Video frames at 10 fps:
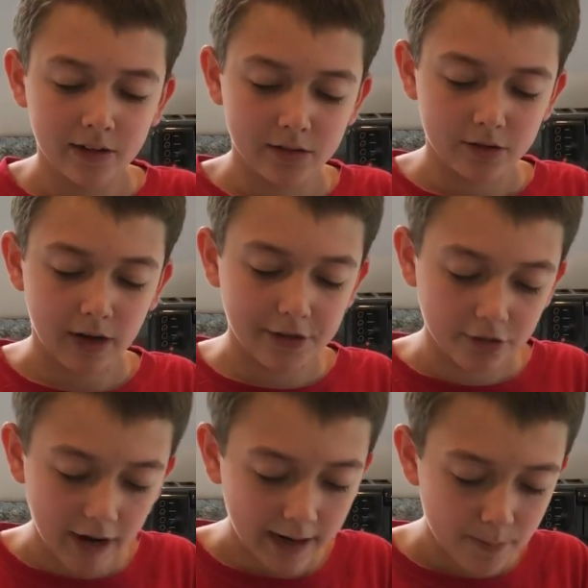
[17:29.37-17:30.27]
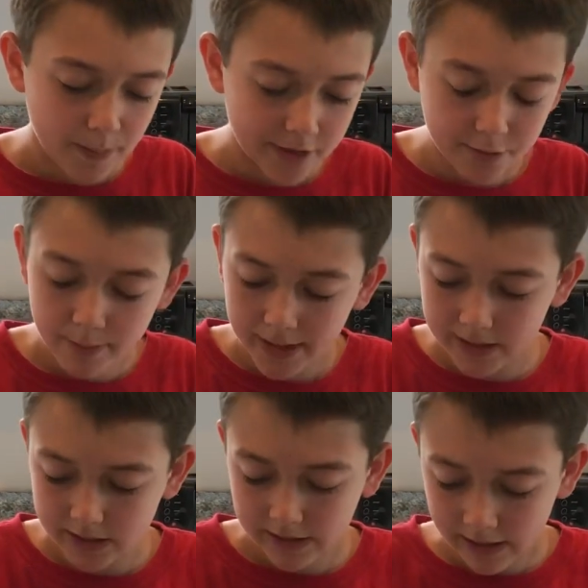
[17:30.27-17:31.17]
So I do recommend you
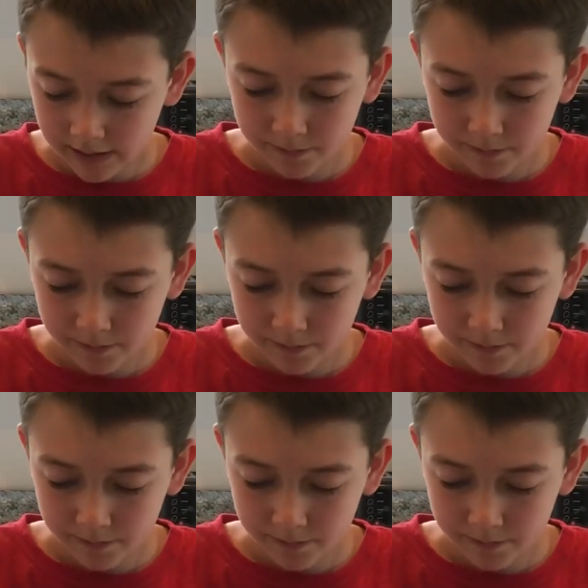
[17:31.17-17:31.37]
mix it in.